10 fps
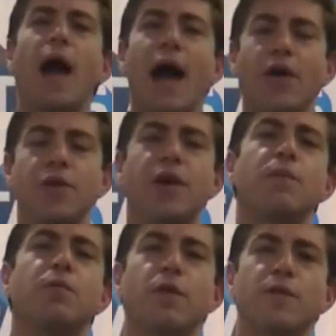how you can
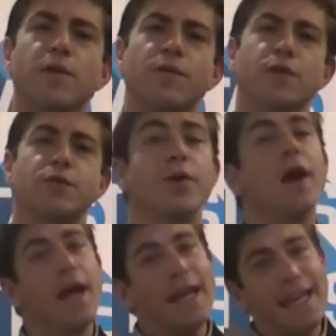improve in the future,
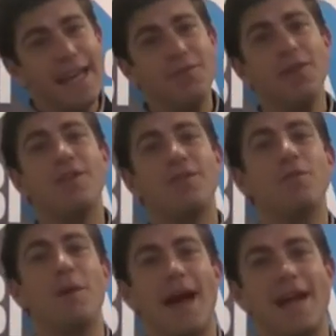even if
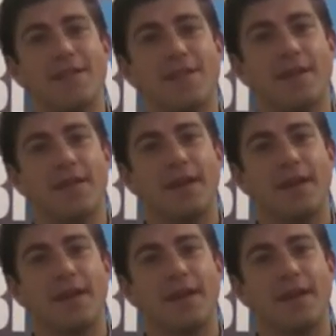you passed.